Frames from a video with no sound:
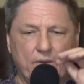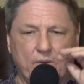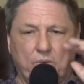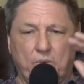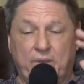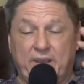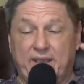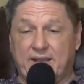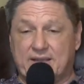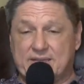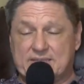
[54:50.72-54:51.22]

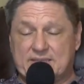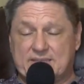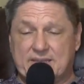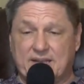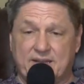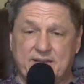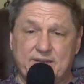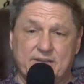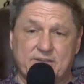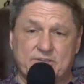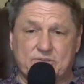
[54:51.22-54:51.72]
We had
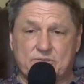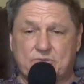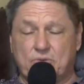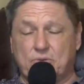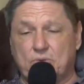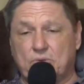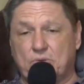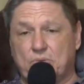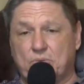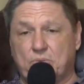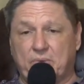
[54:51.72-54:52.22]
Sunday
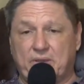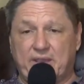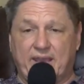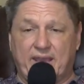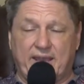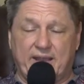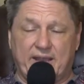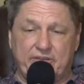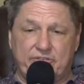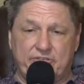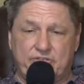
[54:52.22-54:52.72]
school. We
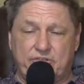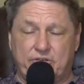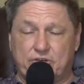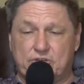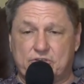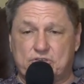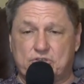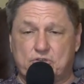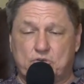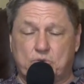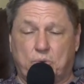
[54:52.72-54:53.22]
had church